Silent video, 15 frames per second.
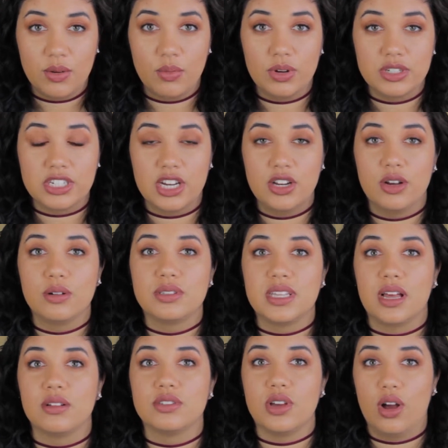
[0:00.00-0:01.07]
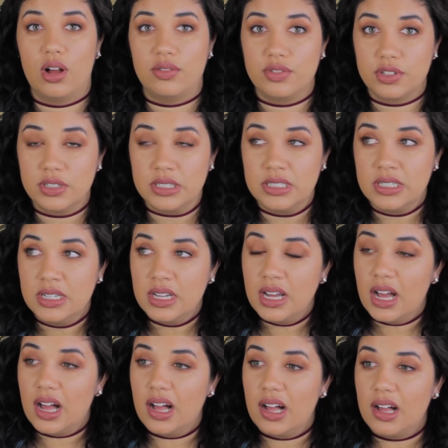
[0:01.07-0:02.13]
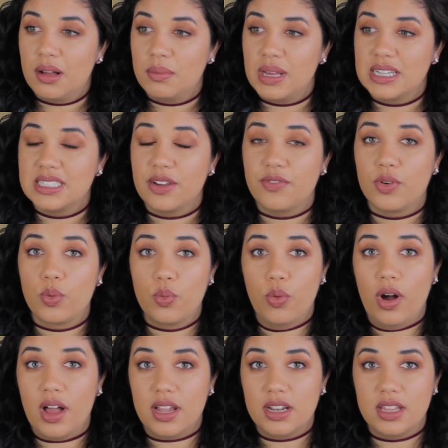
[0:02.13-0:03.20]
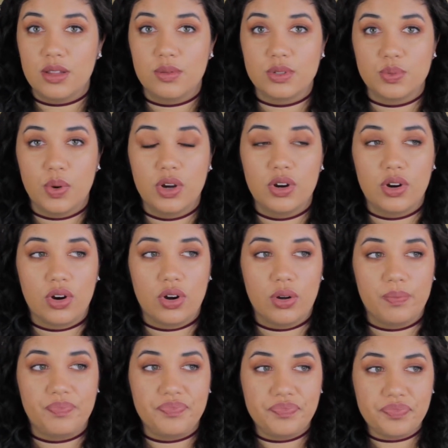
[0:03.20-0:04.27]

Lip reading: which I know sounds awful. Except for one. There was one girl,